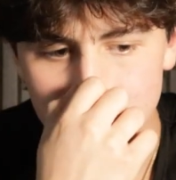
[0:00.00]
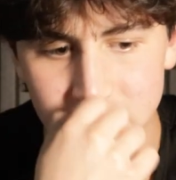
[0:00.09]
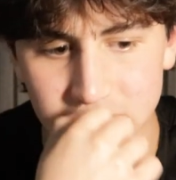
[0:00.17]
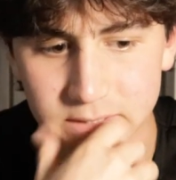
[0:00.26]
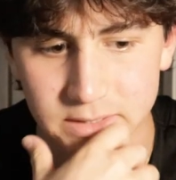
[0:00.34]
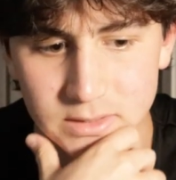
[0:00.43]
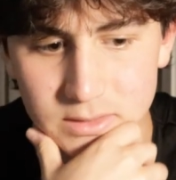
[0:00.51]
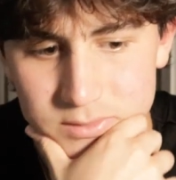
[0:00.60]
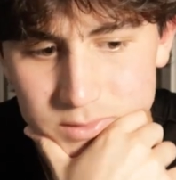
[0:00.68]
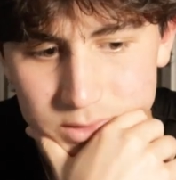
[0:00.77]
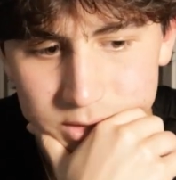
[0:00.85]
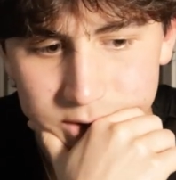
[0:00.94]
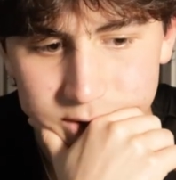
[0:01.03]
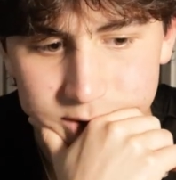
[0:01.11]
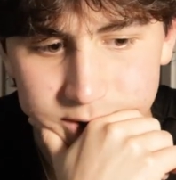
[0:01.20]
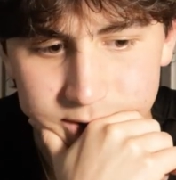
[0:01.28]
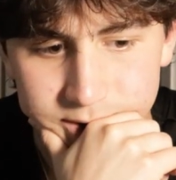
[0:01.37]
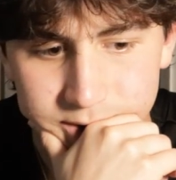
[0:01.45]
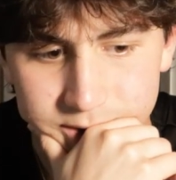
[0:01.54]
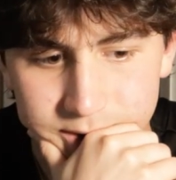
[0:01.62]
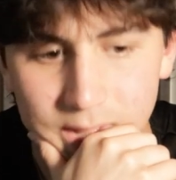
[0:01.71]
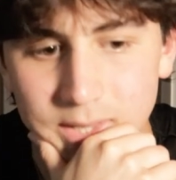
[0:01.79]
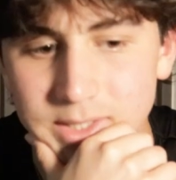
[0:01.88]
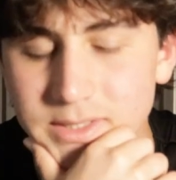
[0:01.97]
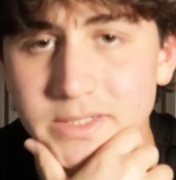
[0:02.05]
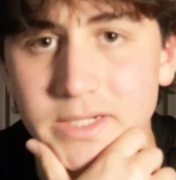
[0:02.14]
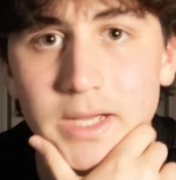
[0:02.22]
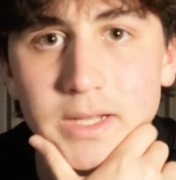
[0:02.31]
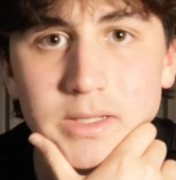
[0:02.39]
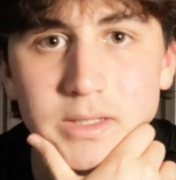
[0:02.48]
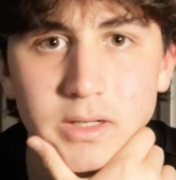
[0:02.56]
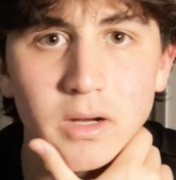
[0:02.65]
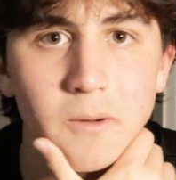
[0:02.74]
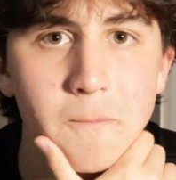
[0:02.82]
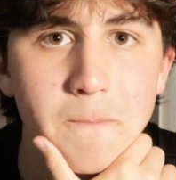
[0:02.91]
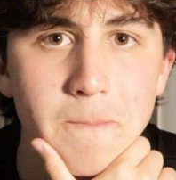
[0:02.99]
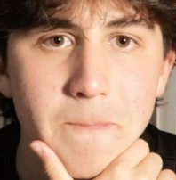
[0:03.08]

sees, at least yet, you know?